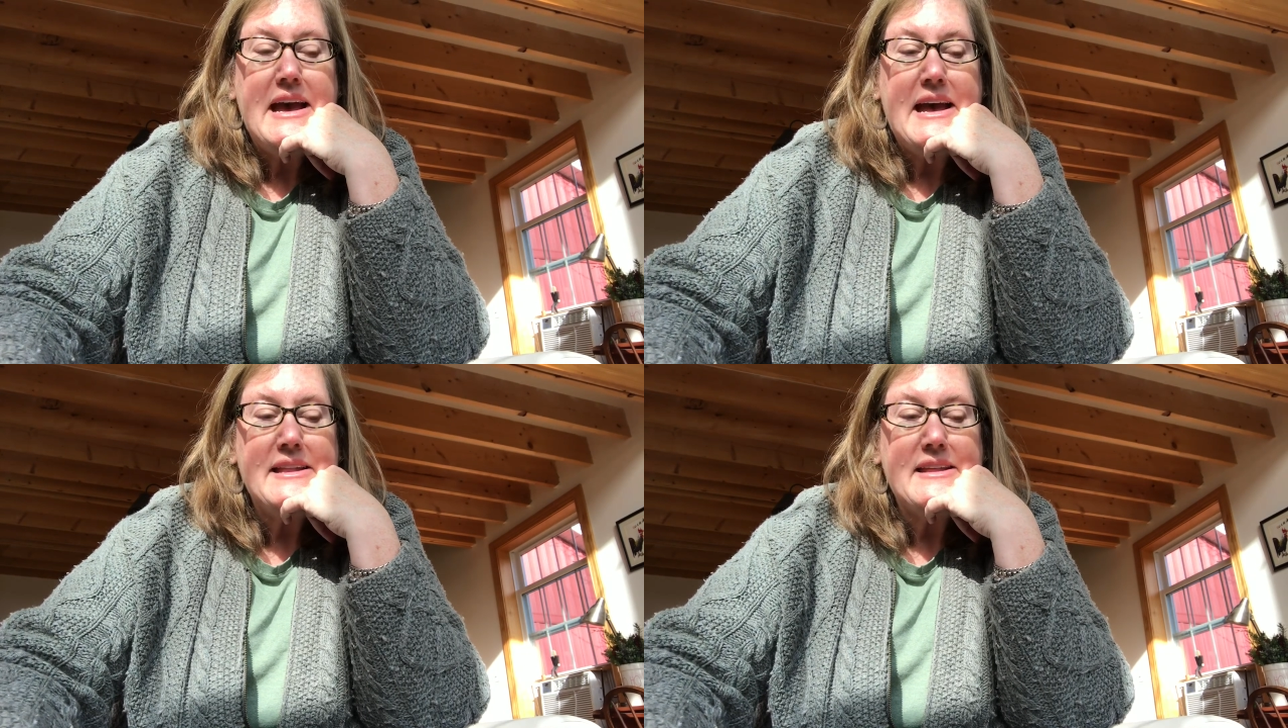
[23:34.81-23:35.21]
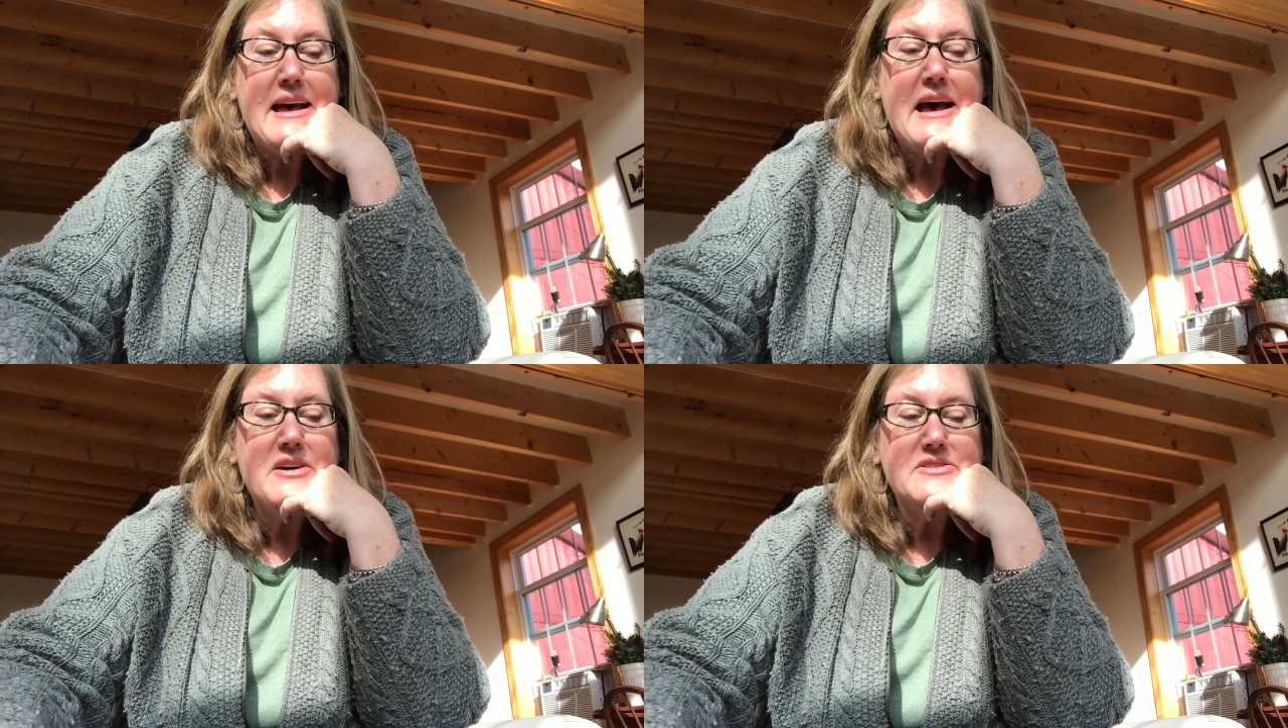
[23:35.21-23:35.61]
and the
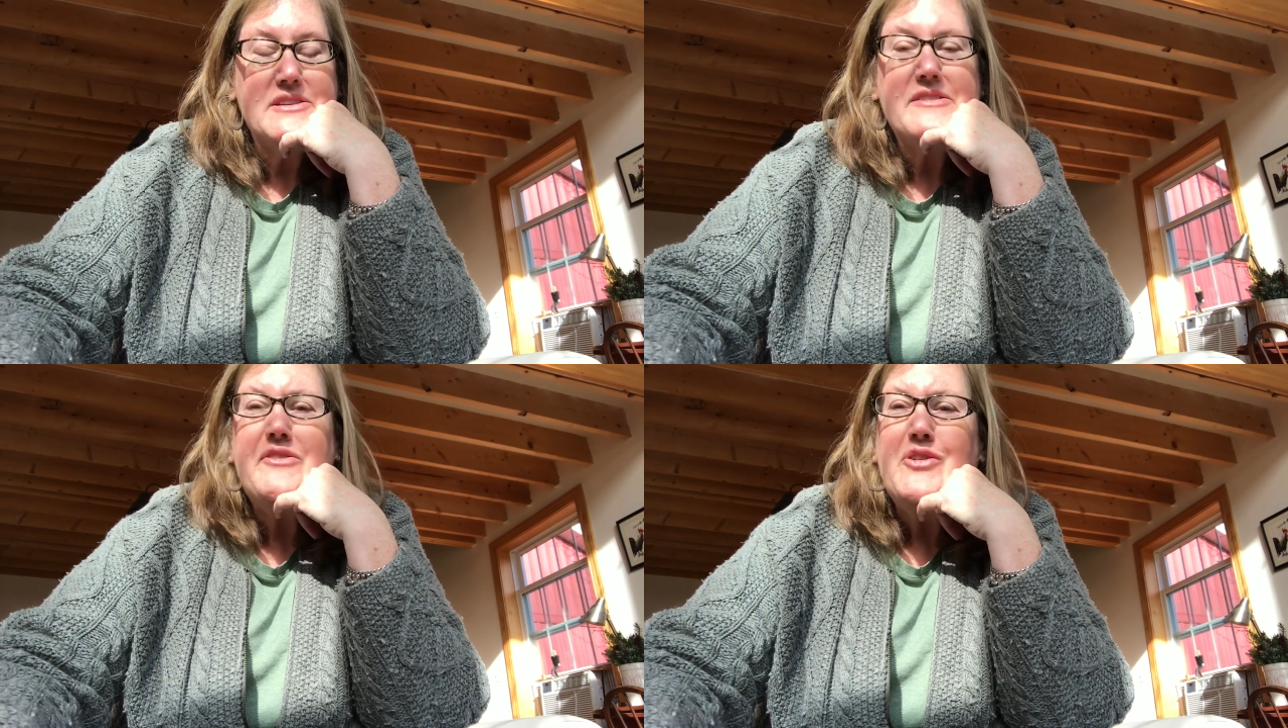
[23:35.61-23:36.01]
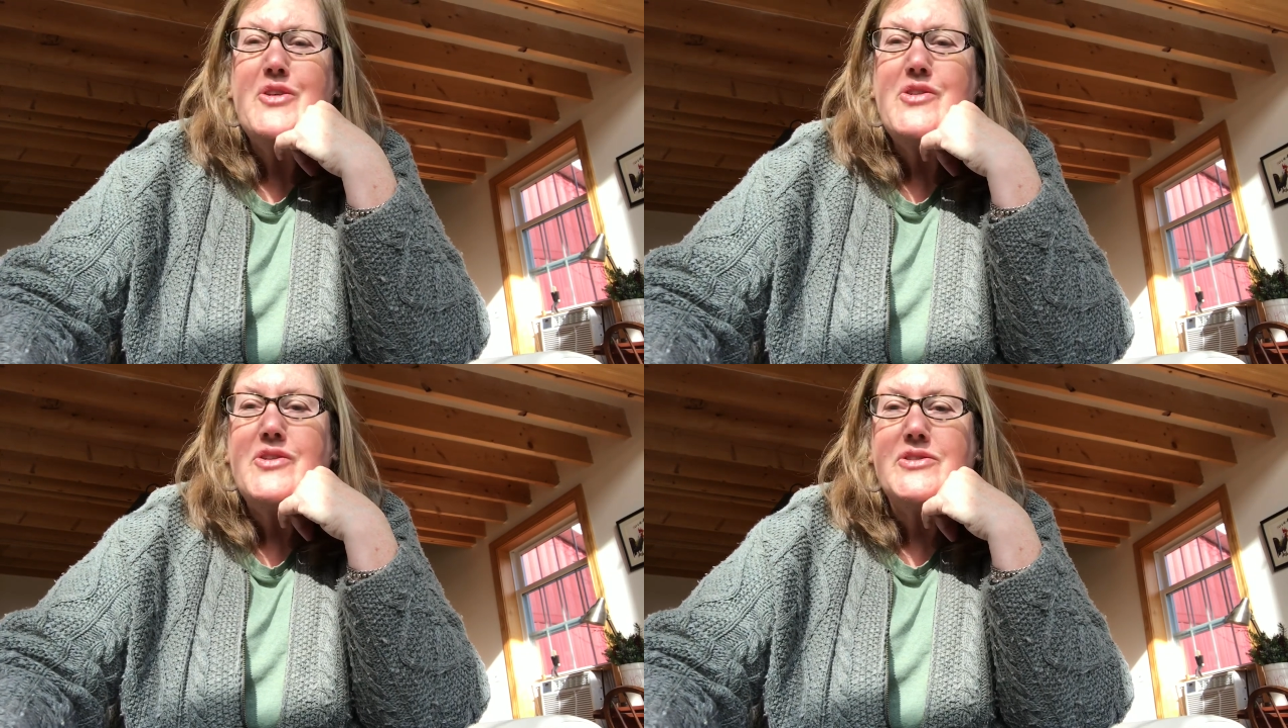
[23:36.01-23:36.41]
houses. If you
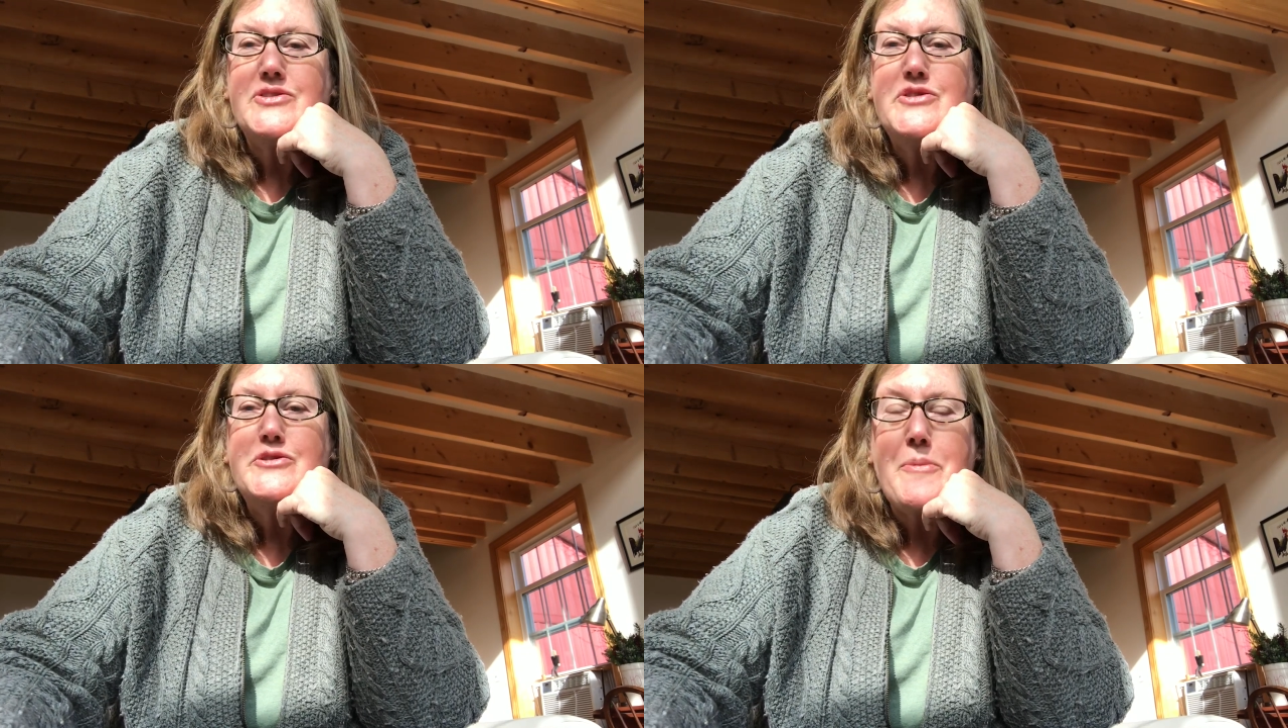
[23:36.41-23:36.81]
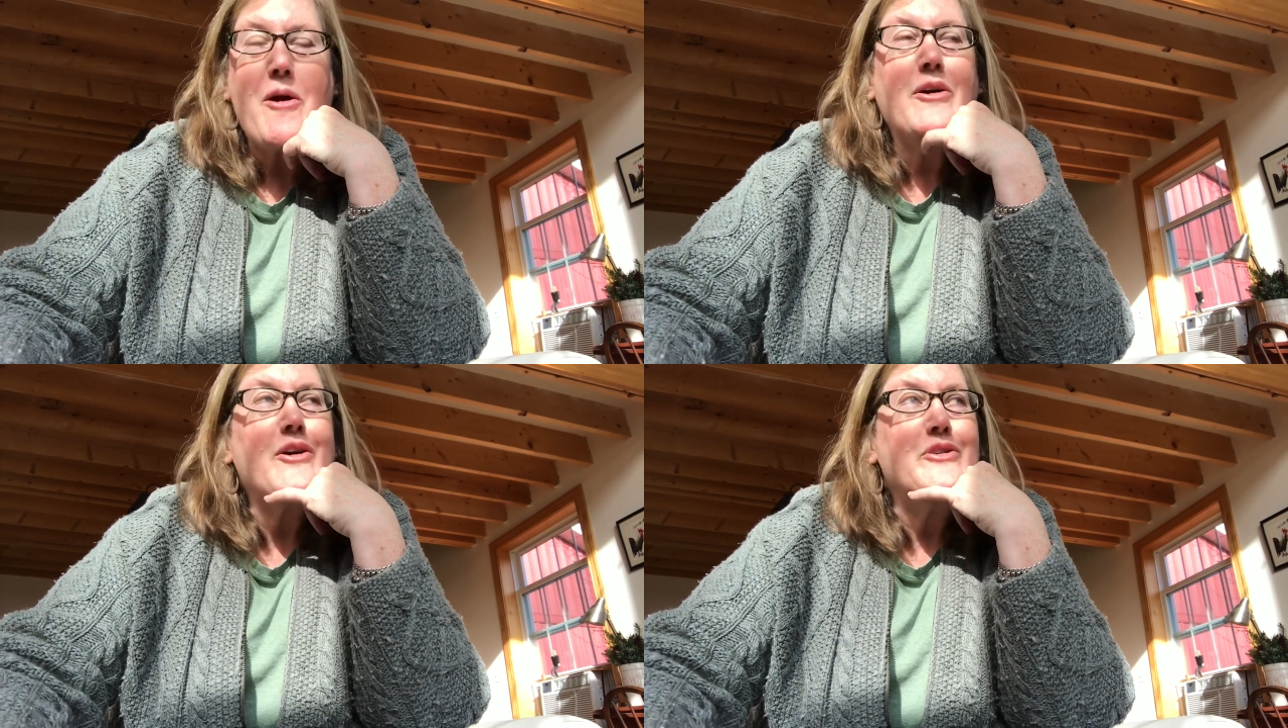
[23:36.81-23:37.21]
Google Sue
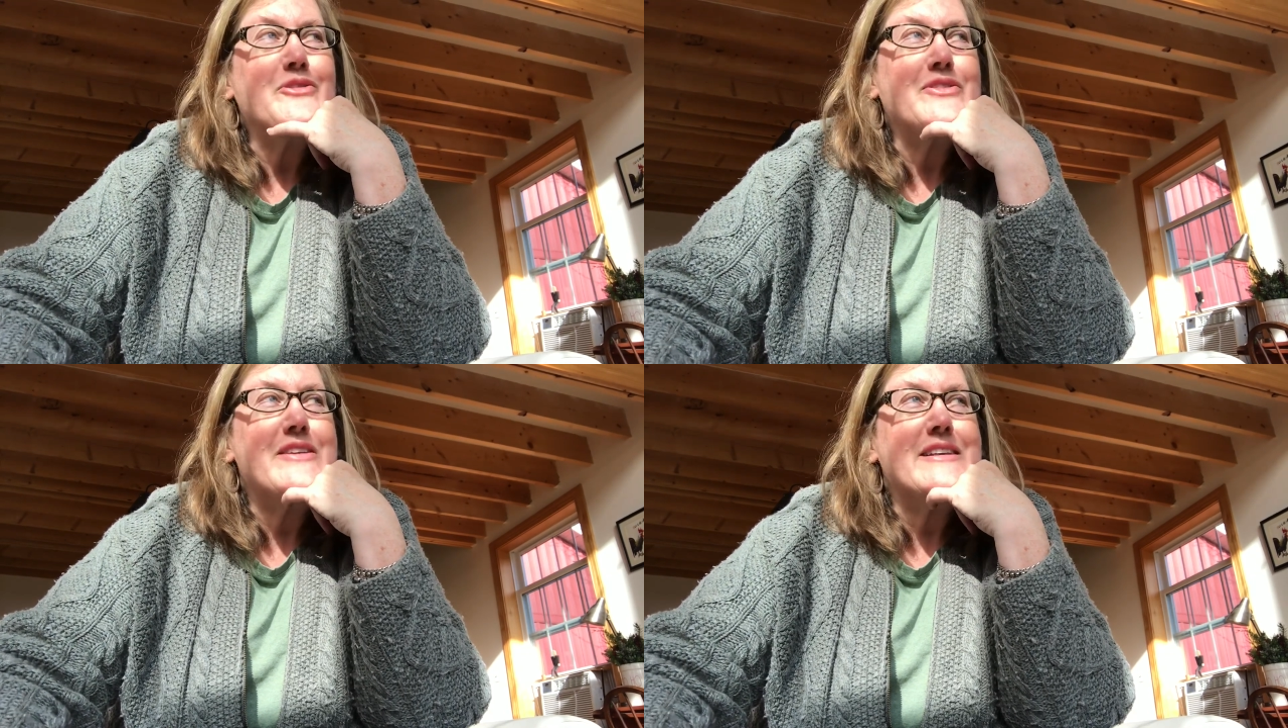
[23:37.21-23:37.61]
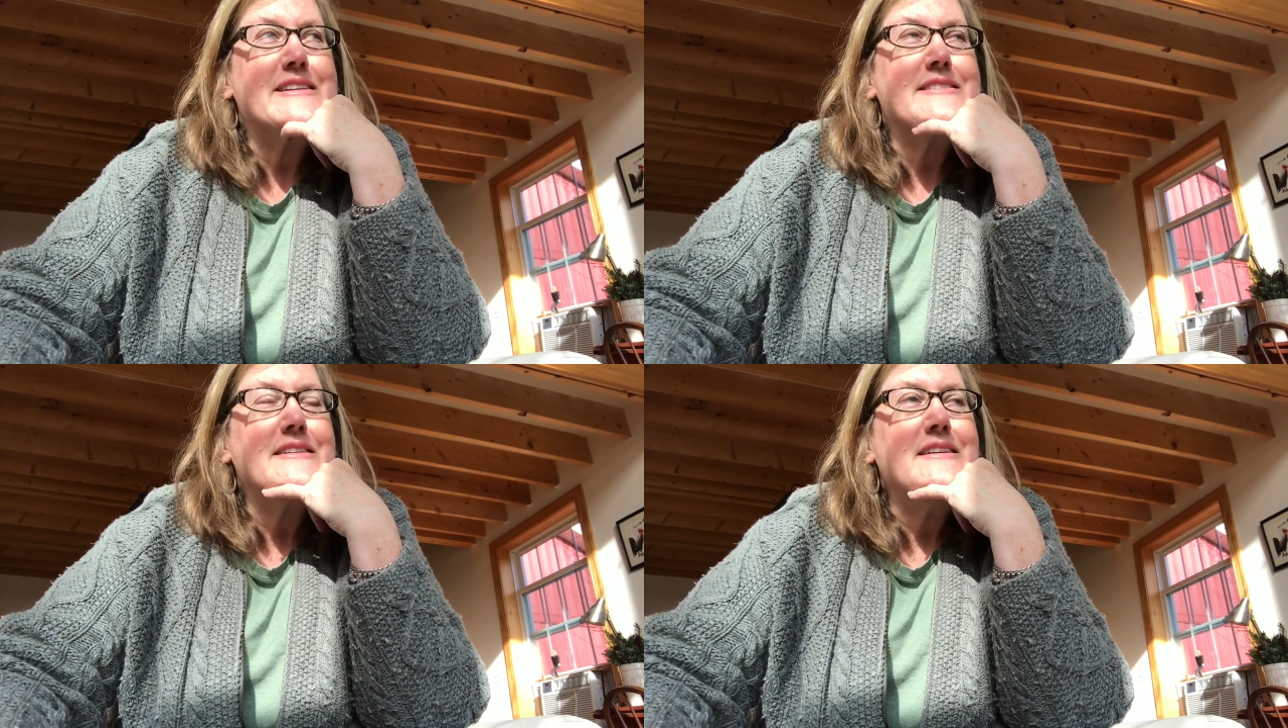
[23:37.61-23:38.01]
Spargo, you'll see
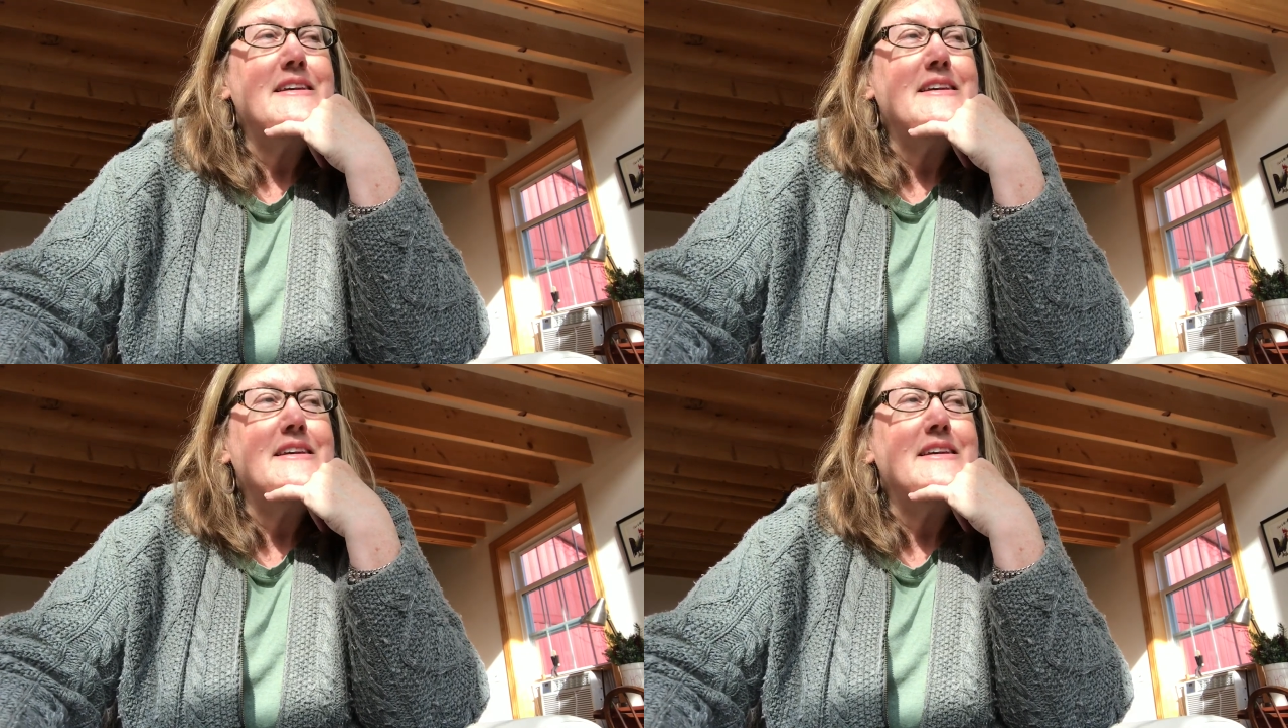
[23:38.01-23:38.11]
these.